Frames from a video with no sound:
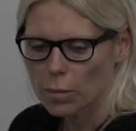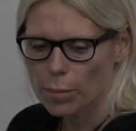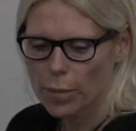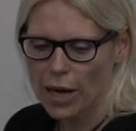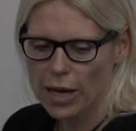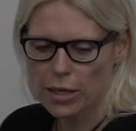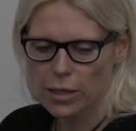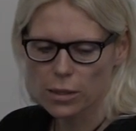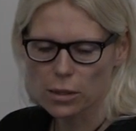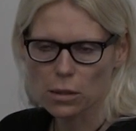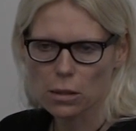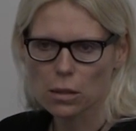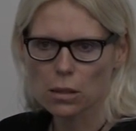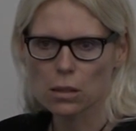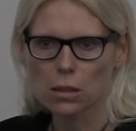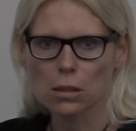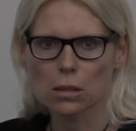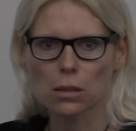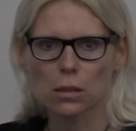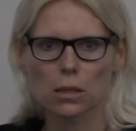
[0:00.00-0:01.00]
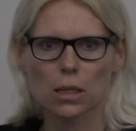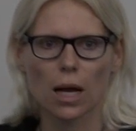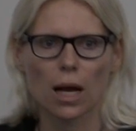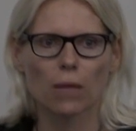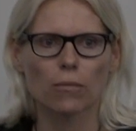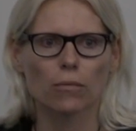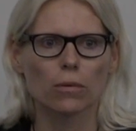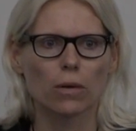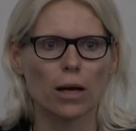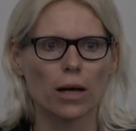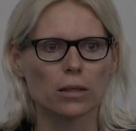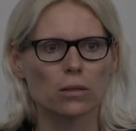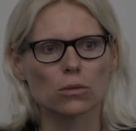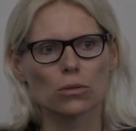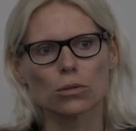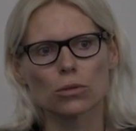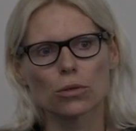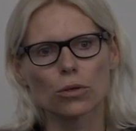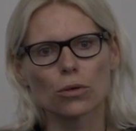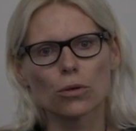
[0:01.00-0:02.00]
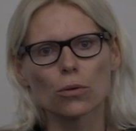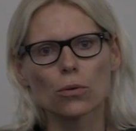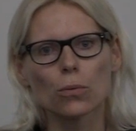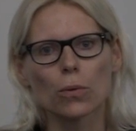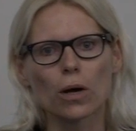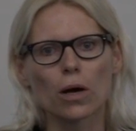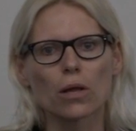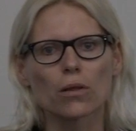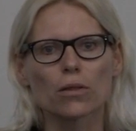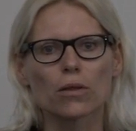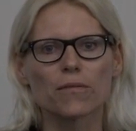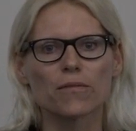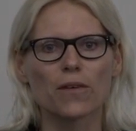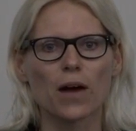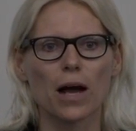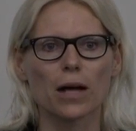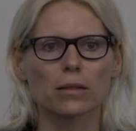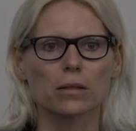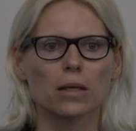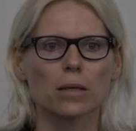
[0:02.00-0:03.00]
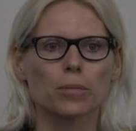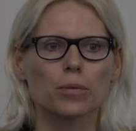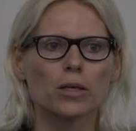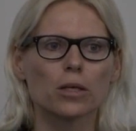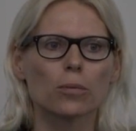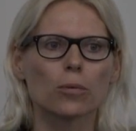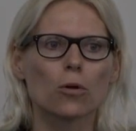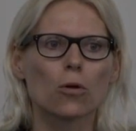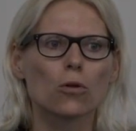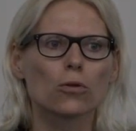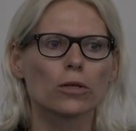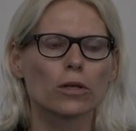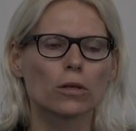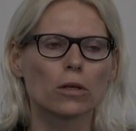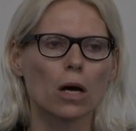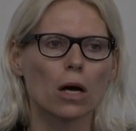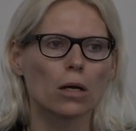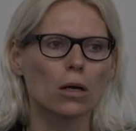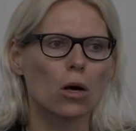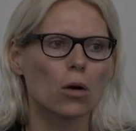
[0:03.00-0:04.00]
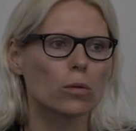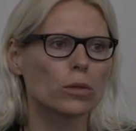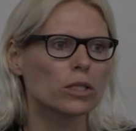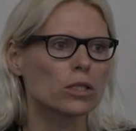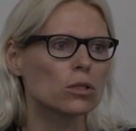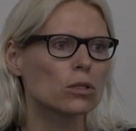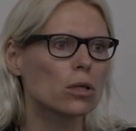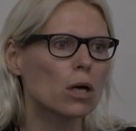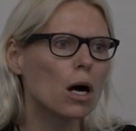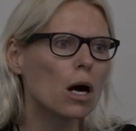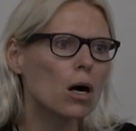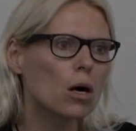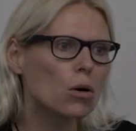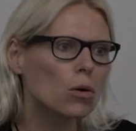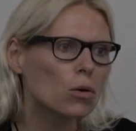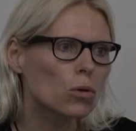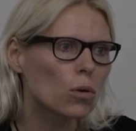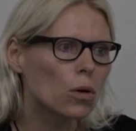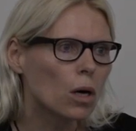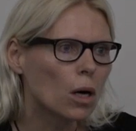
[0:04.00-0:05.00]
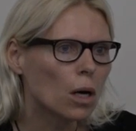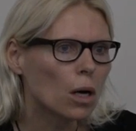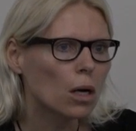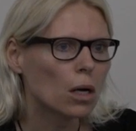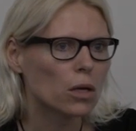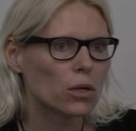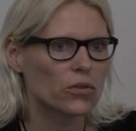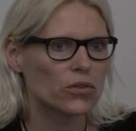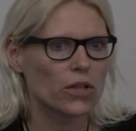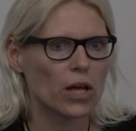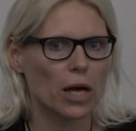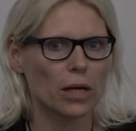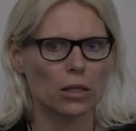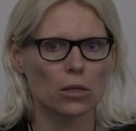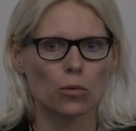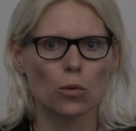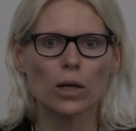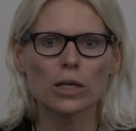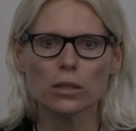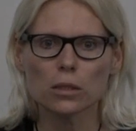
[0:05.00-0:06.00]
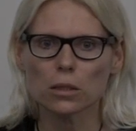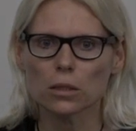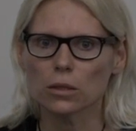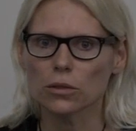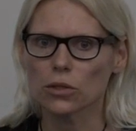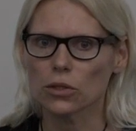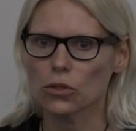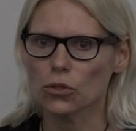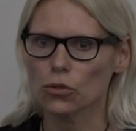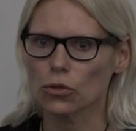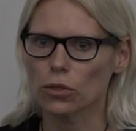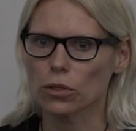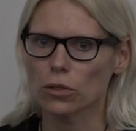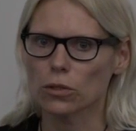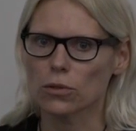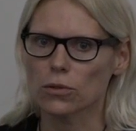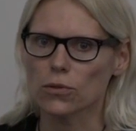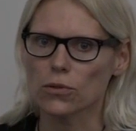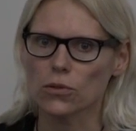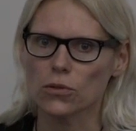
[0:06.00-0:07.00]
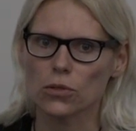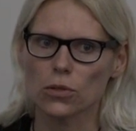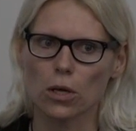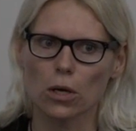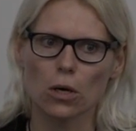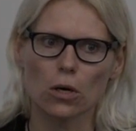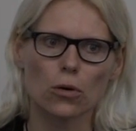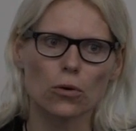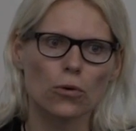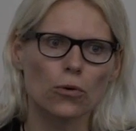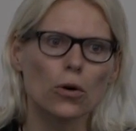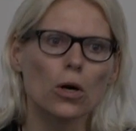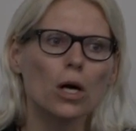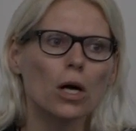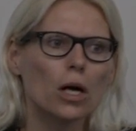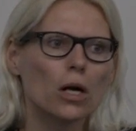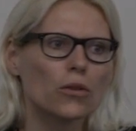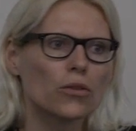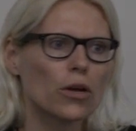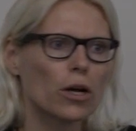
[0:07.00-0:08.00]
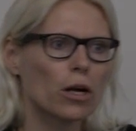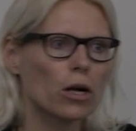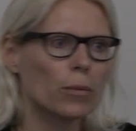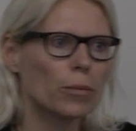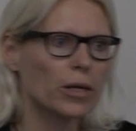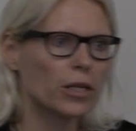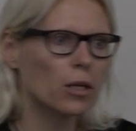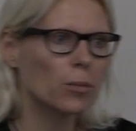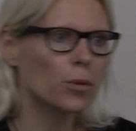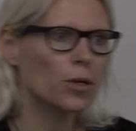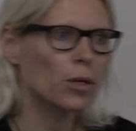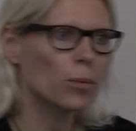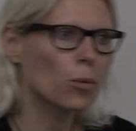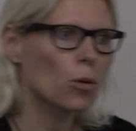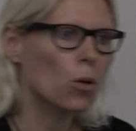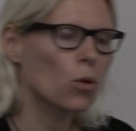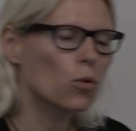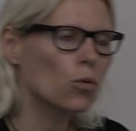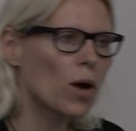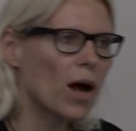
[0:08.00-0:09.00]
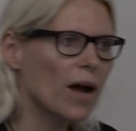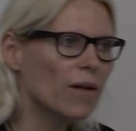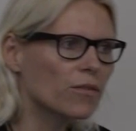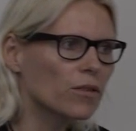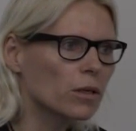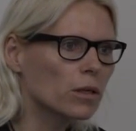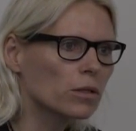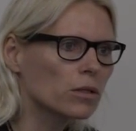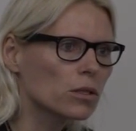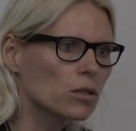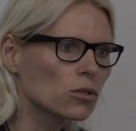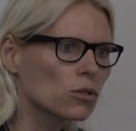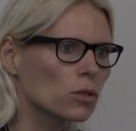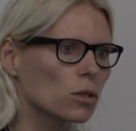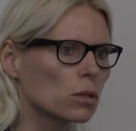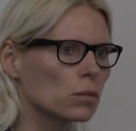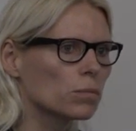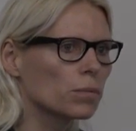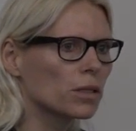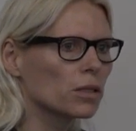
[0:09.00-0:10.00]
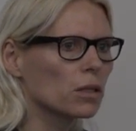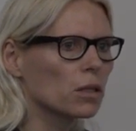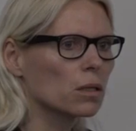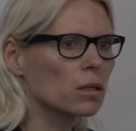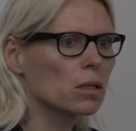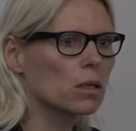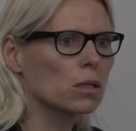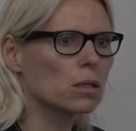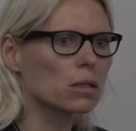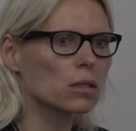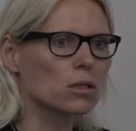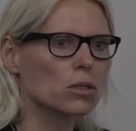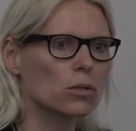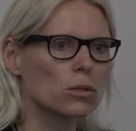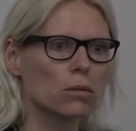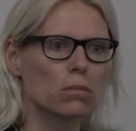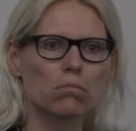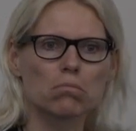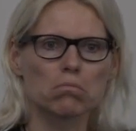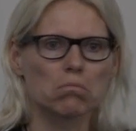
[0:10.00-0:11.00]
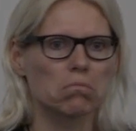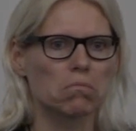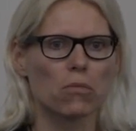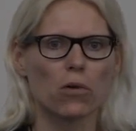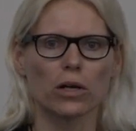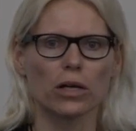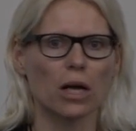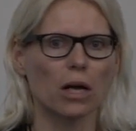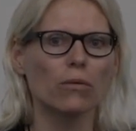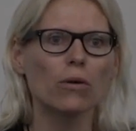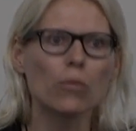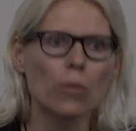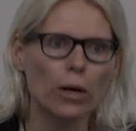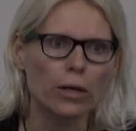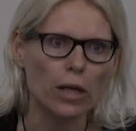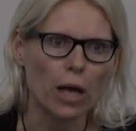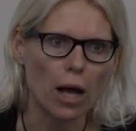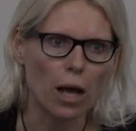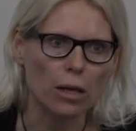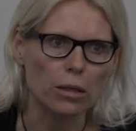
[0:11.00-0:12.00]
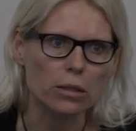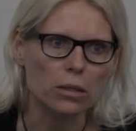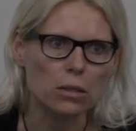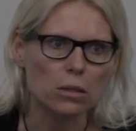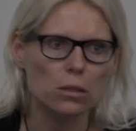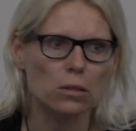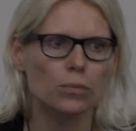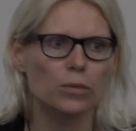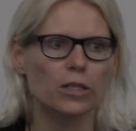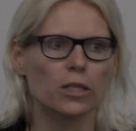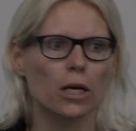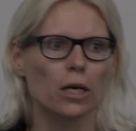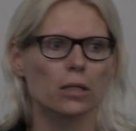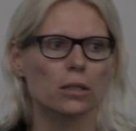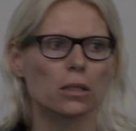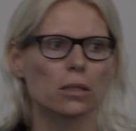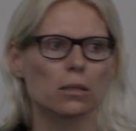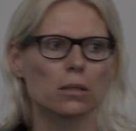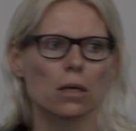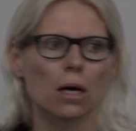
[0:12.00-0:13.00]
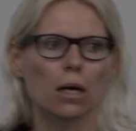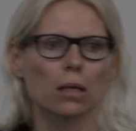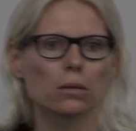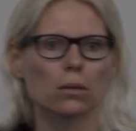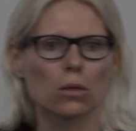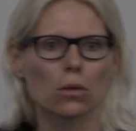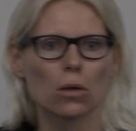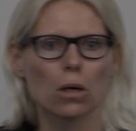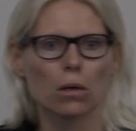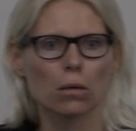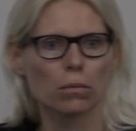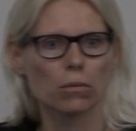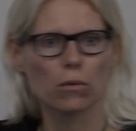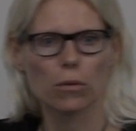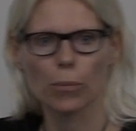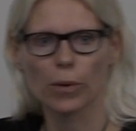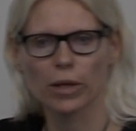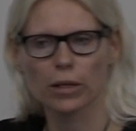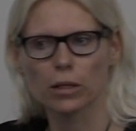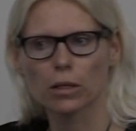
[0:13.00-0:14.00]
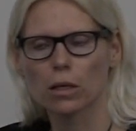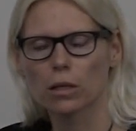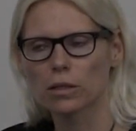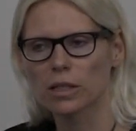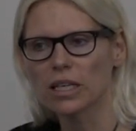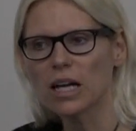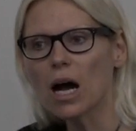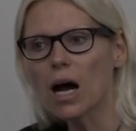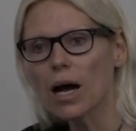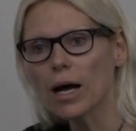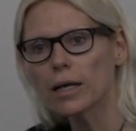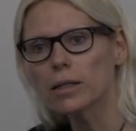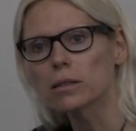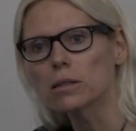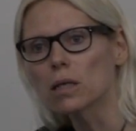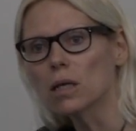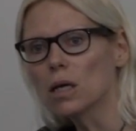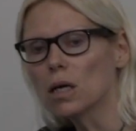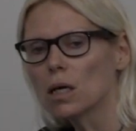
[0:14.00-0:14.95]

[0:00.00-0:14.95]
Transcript: biases that had to do with the fact that people did not always know that it was a condition. So there are many people who have the condition, but they think it's what everyone has, because it's not, depending on the kind,